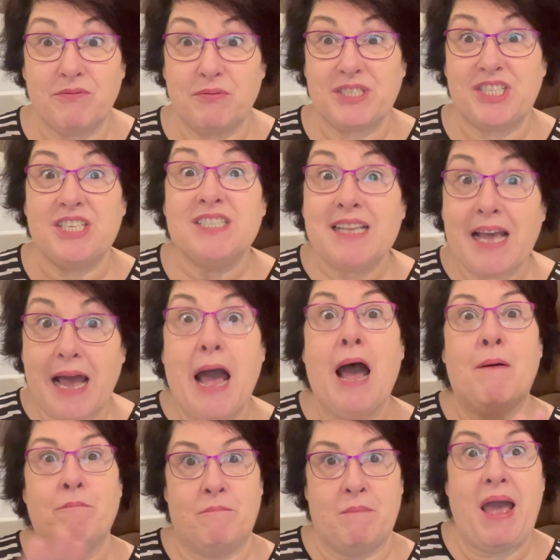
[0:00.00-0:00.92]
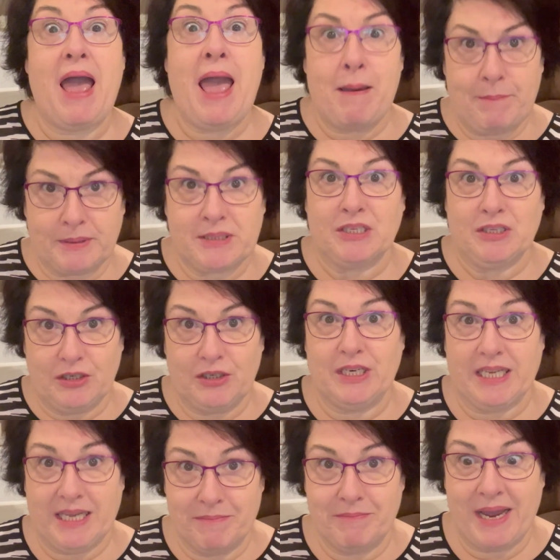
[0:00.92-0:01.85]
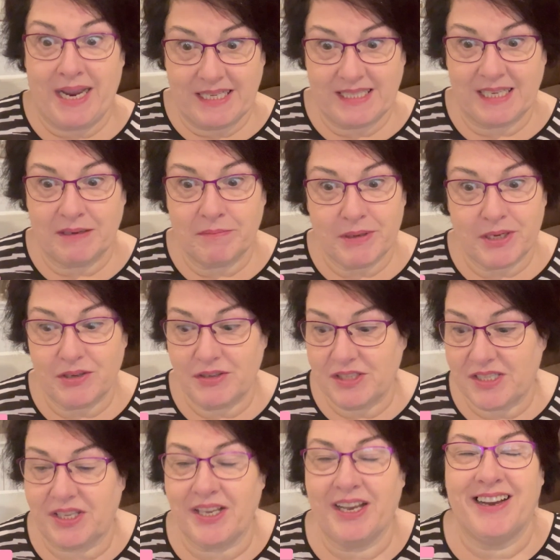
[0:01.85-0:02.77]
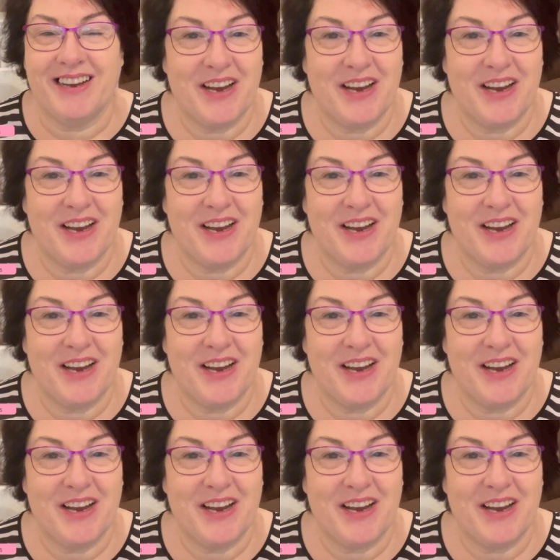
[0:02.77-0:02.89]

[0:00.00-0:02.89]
which is absolutely amazing because